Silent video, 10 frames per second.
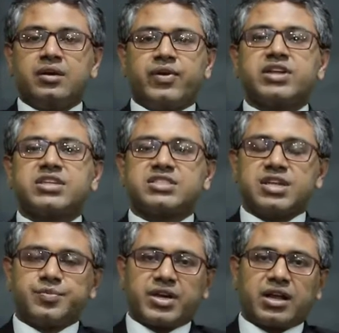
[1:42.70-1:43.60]
financial
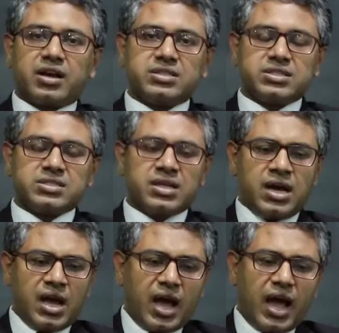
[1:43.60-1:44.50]
statement analysis.
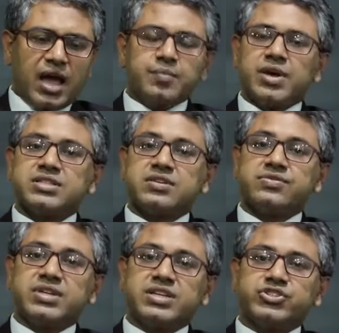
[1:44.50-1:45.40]
I
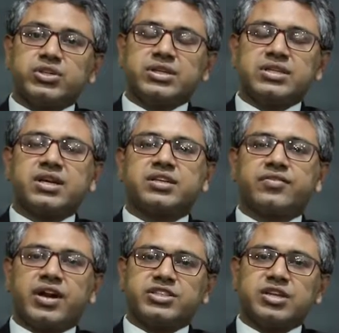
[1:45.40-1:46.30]
myself teach international
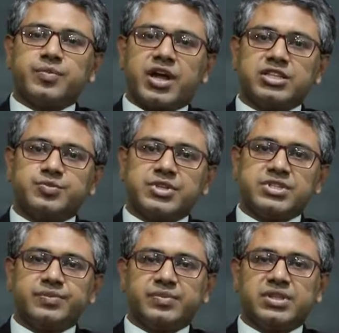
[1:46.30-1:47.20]
financial
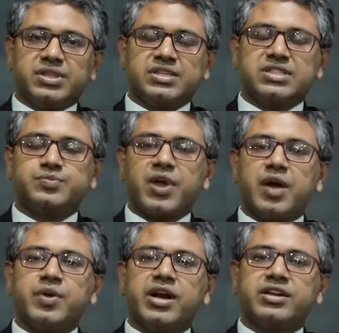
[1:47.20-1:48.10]
management. This is
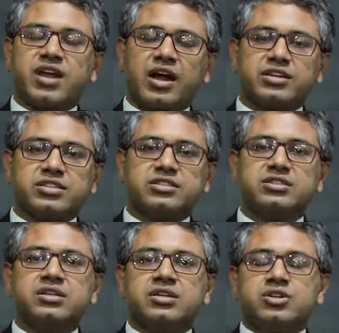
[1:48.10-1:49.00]
primarily
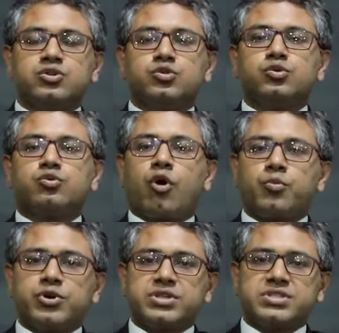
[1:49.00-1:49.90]
targeted to
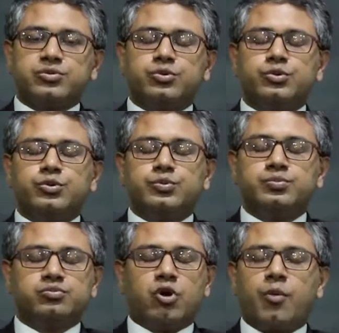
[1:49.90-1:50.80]
corporates who
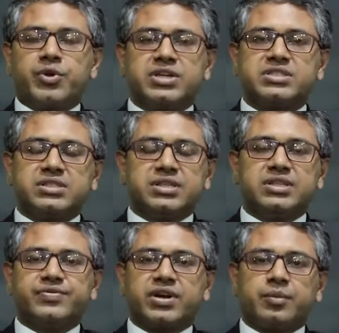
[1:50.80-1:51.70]
operate in
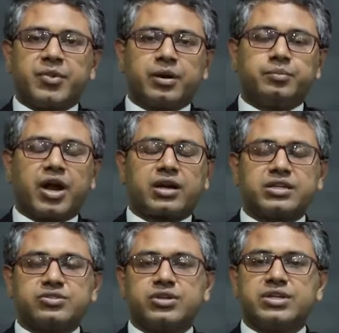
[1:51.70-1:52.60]
different
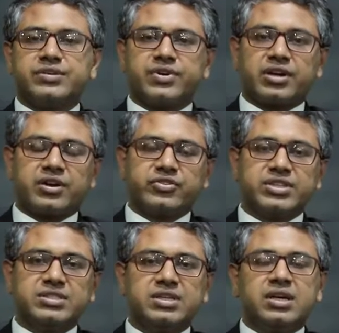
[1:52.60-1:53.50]
markets or in different
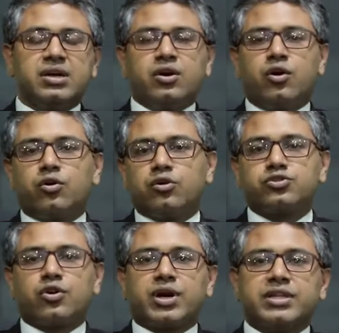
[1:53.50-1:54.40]
countries, or
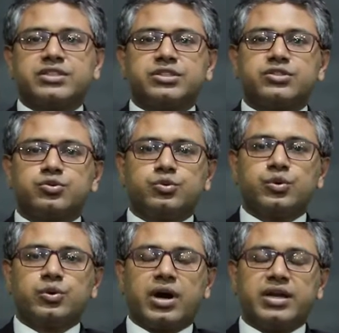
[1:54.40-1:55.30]
also organizations
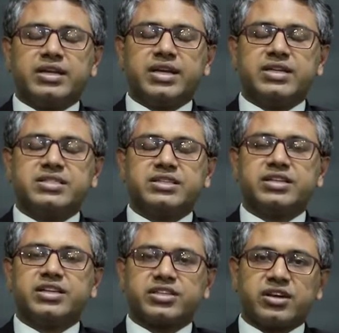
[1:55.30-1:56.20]
who are engaged in the
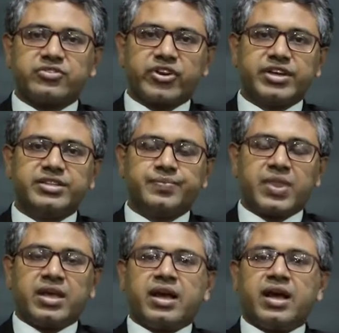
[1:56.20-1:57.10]
international trade
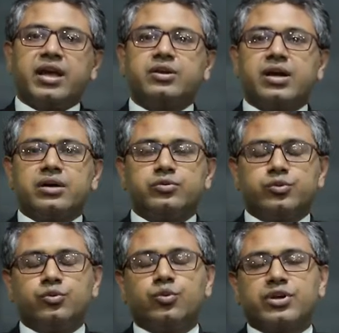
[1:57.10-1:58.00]
and
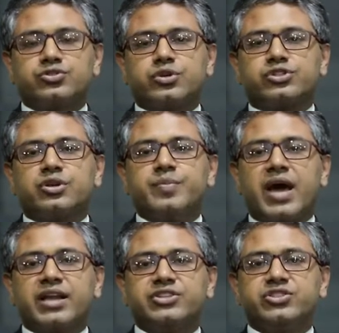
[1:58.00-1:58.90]
who wants to actually
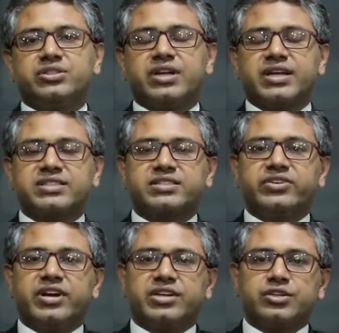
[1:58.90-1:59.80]
manage the risks
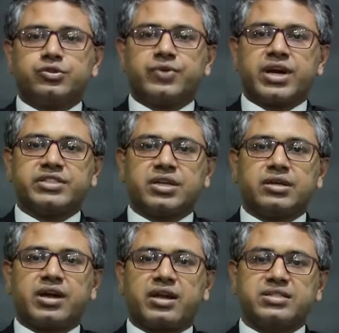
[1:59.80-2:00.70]
related to
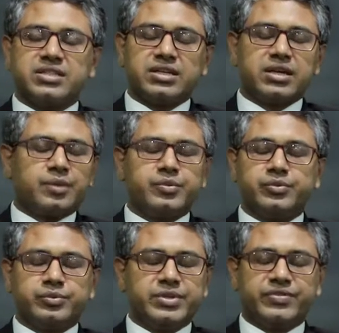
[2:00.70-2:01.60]
financial currency,
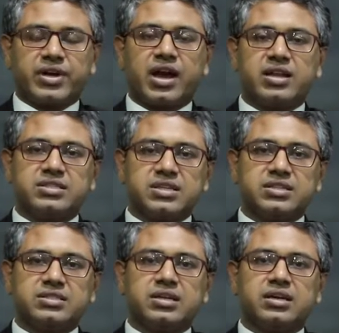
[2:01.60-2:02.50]
different currencies